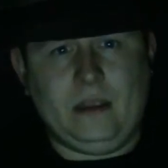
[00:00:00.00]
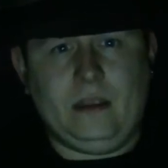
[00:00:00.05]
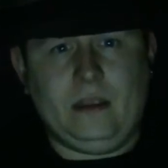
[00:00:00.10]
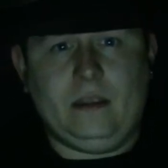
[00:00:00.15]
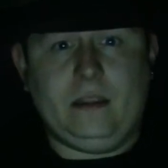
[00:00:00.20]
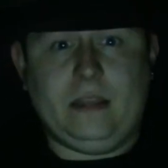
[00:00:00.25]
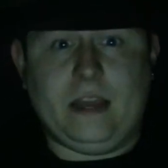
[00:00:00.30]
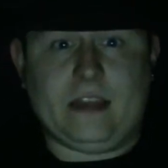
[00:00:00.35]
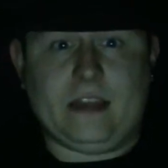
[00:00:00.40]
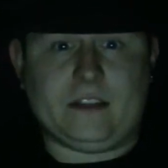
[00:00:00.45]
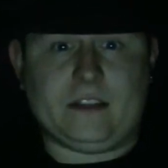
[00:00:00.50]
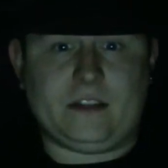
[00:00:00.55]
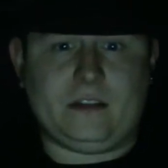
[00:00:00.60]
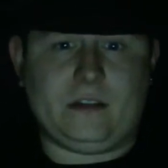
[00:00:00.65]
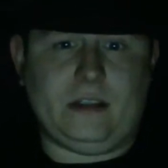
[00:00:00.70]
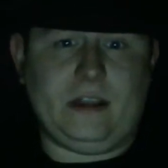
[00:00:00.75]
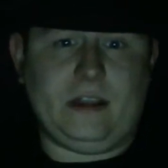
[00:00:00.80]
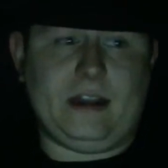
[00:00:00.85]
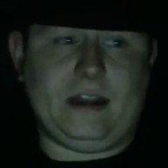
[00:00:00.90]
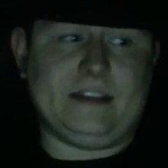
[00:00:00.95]
Yes,
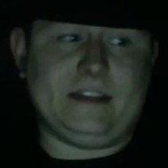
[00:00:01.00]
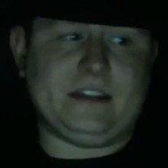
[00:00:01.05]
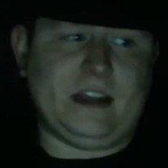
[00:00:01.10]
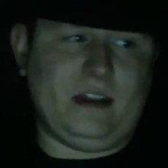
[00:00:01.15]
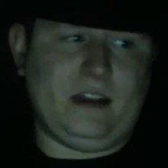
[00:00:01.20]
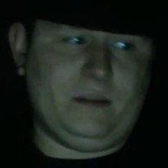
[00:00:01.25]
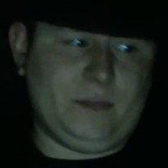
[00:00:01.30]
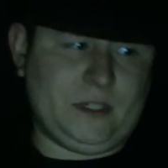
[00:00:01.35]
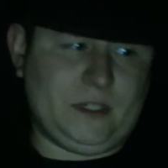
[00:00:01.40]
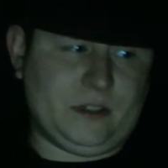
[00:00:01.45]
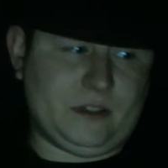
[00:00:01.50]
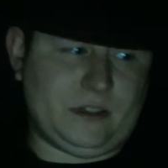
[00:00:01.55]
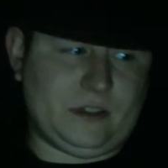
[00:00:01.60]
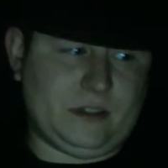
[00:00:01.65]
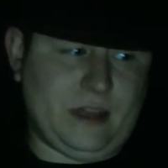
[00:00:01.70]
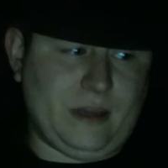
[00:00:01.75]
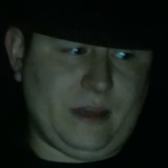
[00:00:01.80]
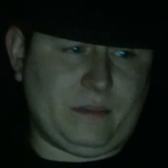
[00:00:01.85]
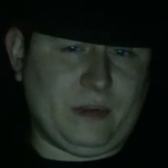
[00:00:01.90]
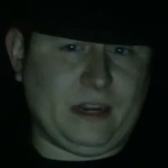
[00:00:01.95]
it has elements
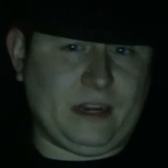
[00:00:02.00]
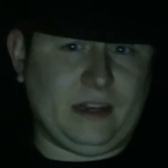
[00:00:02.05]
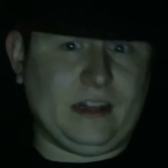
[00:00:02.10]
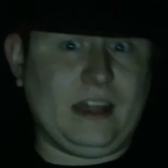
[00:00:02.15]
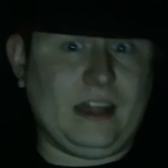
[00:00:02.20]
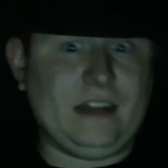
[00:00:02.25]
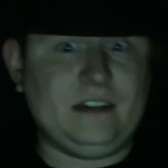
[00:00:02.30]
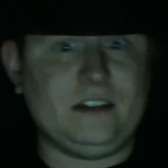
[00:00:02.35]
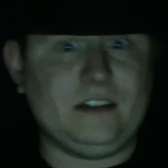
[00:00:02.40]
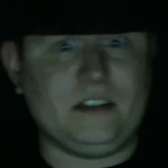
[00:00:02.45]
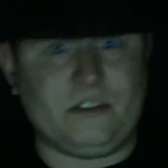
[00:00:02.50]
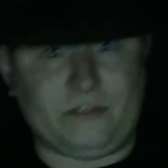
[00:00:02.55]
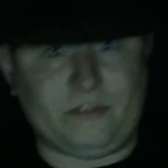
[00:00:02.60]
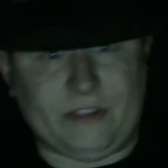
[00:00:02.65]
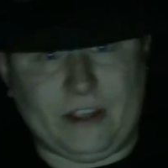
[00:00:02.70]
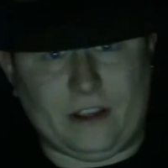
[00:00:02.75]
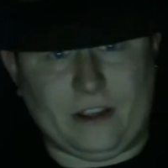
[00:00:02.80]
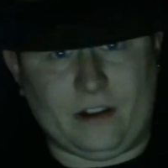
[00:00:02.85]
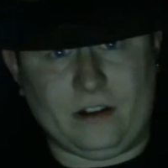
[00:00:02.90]
that might lend to fear,